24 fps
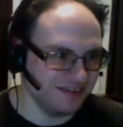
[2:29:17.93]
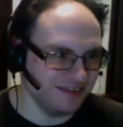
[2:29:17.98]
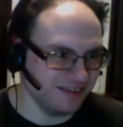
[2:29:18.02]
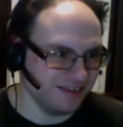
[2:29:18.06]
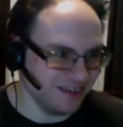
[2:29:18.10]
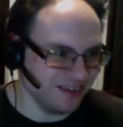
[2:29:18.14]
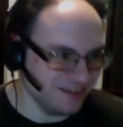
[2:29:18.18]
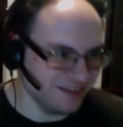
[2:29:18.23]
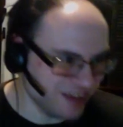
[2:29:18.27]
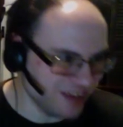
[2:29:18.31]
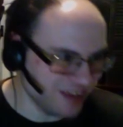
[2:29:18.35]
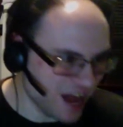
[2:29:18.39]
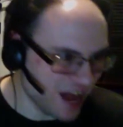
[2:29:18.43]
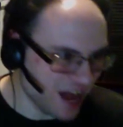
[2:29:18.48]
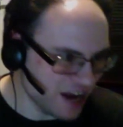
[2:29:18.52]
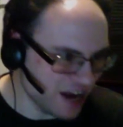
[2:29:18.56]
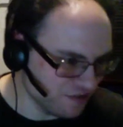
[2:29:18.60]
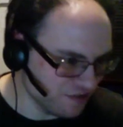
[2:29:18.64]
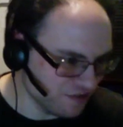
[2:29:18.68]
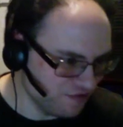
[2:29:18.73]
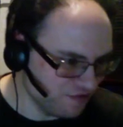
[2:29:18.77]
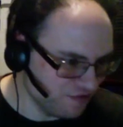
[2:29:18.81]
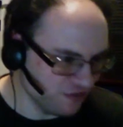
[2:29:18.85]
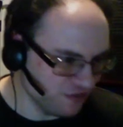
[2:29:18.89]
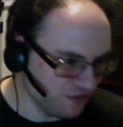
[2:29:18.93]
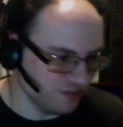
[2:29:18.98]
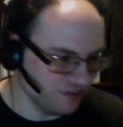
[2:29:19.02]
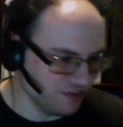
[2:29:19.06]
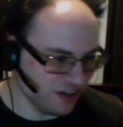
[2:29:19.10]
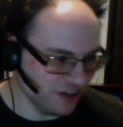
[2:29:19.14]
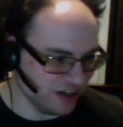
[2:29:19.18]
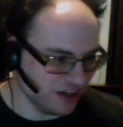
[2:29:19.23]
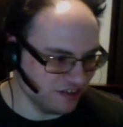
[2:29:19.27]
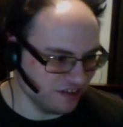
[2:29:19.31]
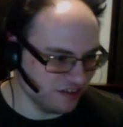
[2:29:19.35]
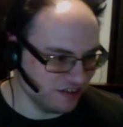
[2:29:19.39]
kind of confusing, and
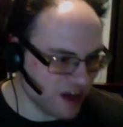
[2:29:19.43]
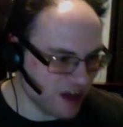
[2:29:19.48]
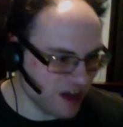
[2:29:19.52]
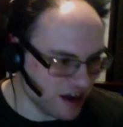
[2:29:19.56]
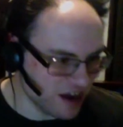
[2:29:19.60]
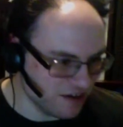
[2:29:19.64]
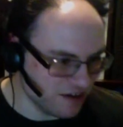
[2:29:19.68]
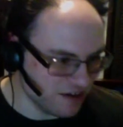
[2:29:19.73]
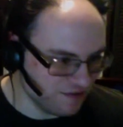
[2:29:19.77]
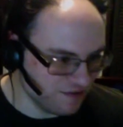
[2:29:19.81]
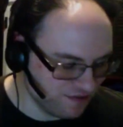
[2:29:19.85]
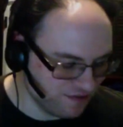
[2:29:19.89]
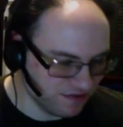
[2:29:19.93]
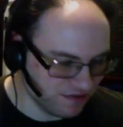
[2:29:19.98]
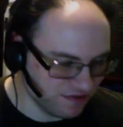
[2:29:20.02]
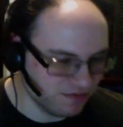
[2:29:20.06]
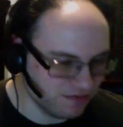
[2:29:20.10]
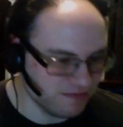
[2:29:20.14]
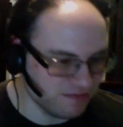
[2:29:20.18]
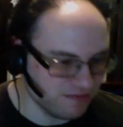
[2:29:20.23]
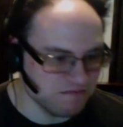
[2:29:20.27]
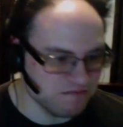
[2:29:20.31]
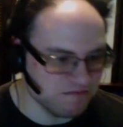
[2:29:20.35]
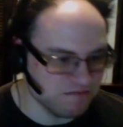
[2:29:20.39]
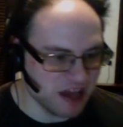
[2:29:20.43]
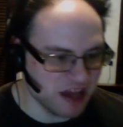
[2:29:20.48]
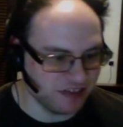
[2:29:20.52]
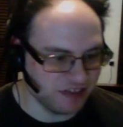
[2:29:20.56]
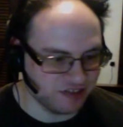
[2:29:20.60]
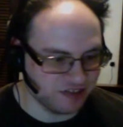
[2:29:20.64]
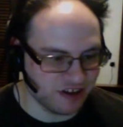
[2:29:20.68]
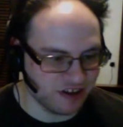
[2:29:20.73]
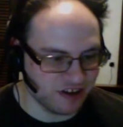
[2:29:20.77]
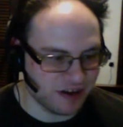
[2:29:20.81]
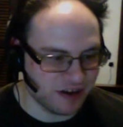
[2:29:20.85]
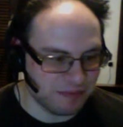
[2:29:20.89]
it's kind of messed
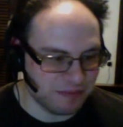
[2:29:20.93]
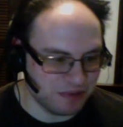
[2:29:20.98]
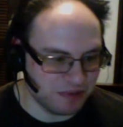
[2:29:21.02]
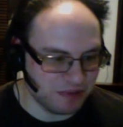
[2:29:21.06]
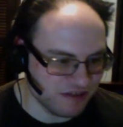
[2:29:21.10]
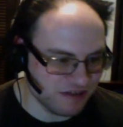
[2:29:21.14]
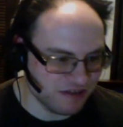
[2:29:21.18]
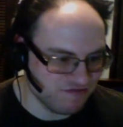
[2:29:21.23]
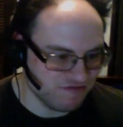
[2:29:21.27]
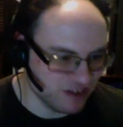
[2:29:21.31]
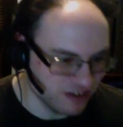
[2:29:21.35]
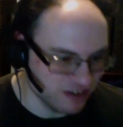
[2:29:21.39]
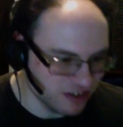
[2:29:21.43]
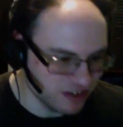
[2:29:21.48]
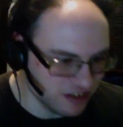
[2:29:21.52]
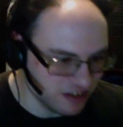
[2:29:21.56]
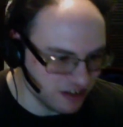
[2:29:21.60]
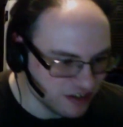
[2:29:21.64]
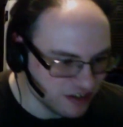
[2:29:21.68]
up, and I really,